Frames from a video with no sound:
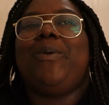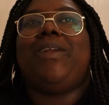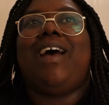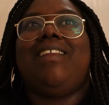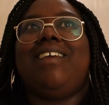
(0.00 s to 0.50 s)

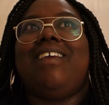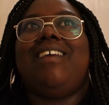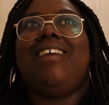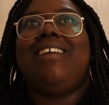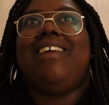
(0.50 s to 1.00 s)
had it
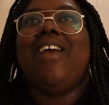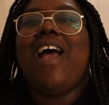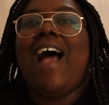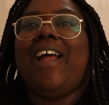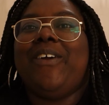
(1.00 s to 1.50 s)

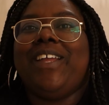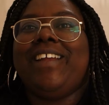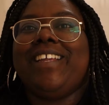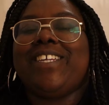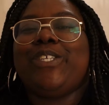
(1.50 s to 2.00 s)
and are English